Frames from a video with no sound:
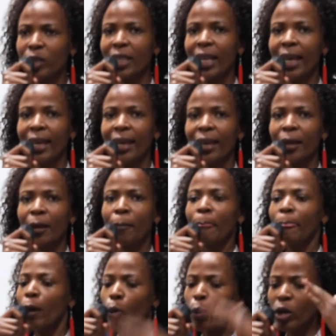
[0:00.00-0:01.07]
say,
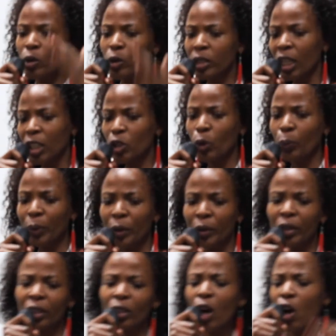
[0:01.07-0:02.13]
when you start your
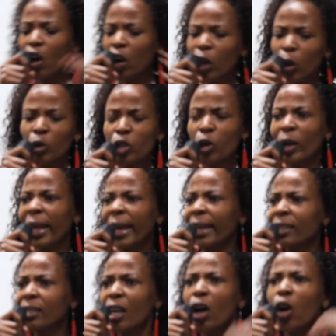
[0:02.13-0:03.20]
period, close your
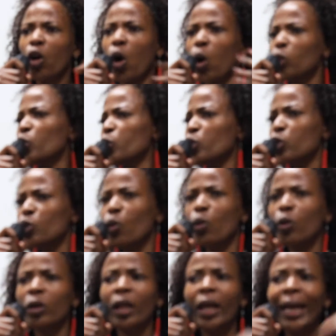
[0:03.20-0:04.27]
legs, go to
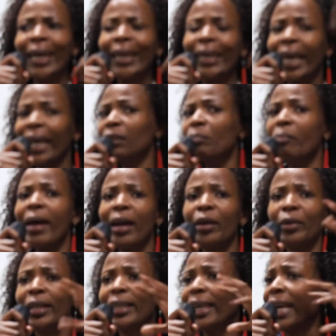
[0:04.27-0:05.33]
school, get
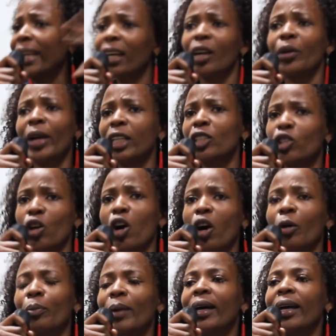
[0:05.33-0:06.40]
married, get a great
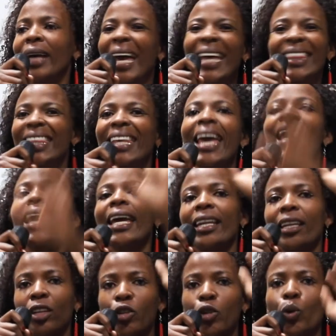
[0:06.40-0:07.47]
job, and
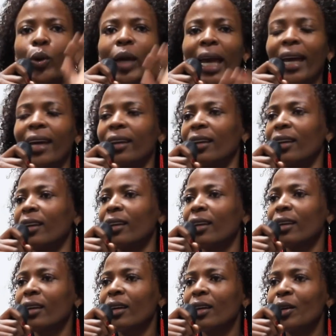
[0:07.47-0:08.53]
then you can,
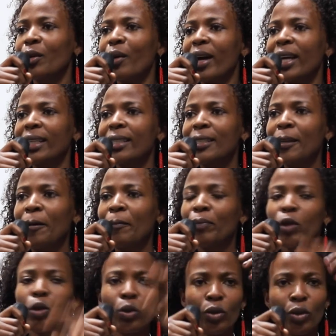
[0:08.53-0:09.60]
right?
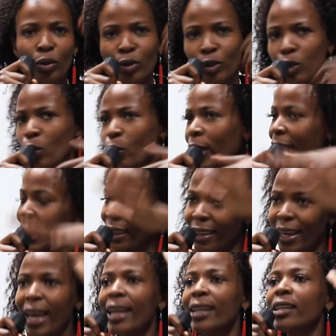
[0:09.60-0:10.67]
You, you, you know, and
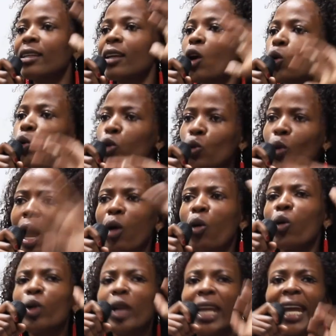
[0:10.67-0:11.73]
then
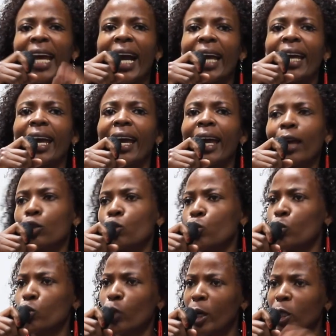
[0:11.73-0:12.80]

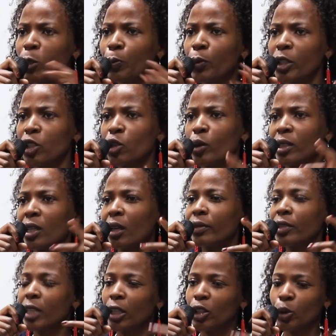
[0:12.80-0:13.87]
to, to express
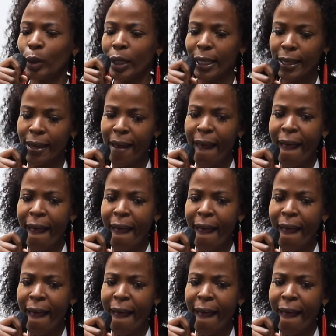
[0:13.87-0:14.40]
yourself sexually.